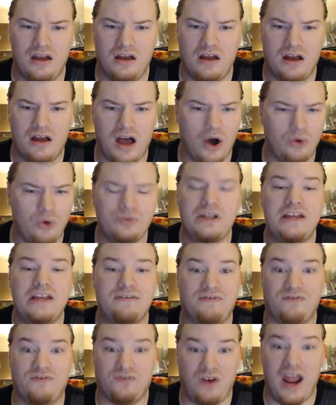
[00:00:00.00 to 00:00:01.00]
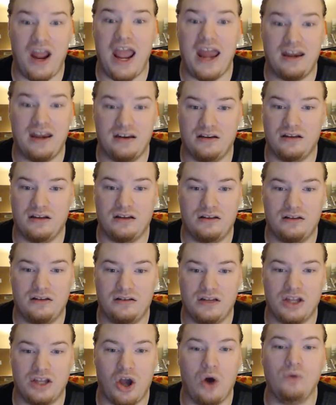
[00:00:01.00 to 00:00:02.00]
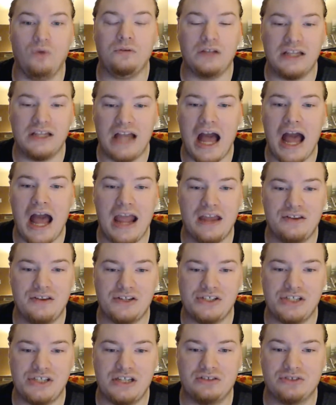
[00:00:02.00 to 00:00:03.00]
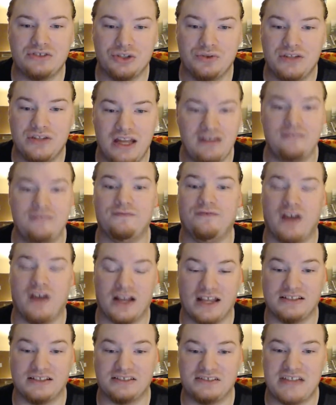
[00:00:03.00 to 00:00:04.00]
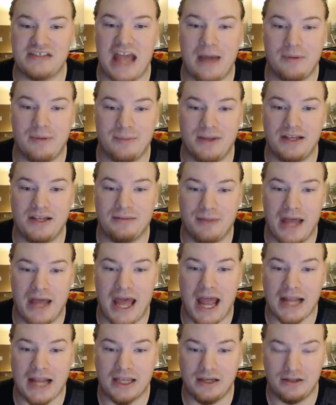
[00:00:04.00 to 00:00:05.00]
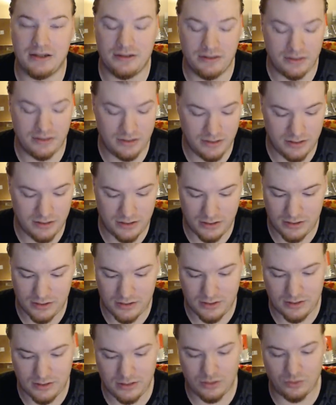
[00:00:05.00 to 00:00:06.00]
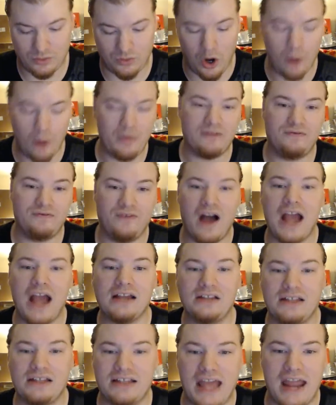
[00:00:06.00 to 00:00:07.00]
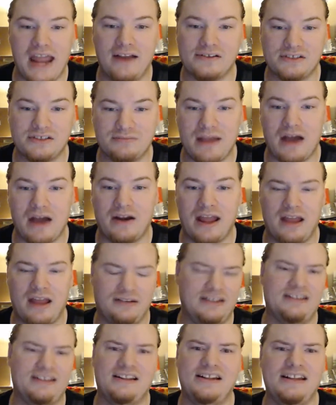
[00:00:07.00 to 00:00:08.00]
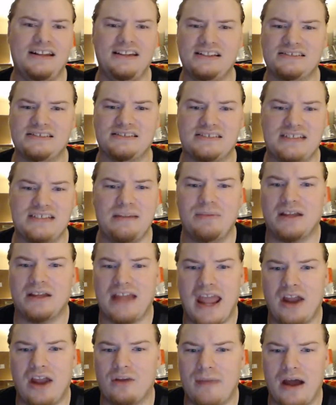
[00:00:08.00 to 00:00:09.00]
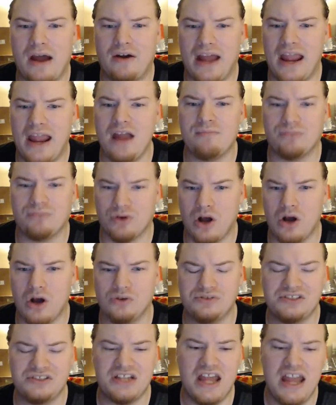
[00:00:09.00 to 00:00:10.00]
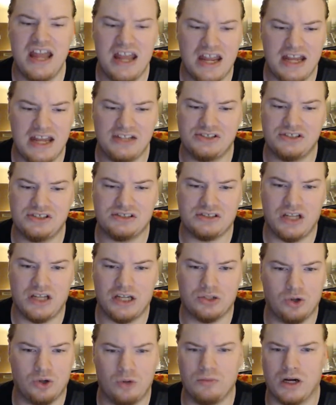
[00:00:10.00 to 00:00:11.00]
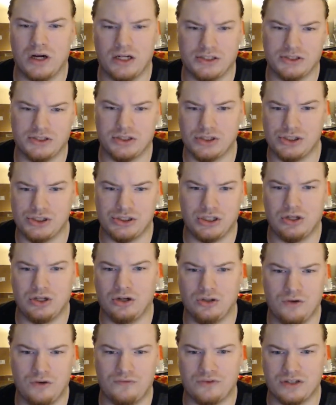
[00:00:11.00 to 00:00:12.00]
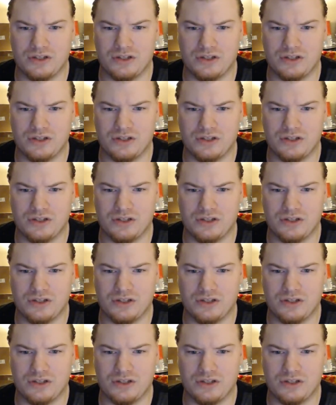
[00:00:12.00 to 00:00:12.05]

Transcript: only friend, the only guy of the Shield who didn't fucking stab him in the back. Roman finally cares about... He doesn't seem to care about Ambrose. He's just like, nobody's going to shit all over the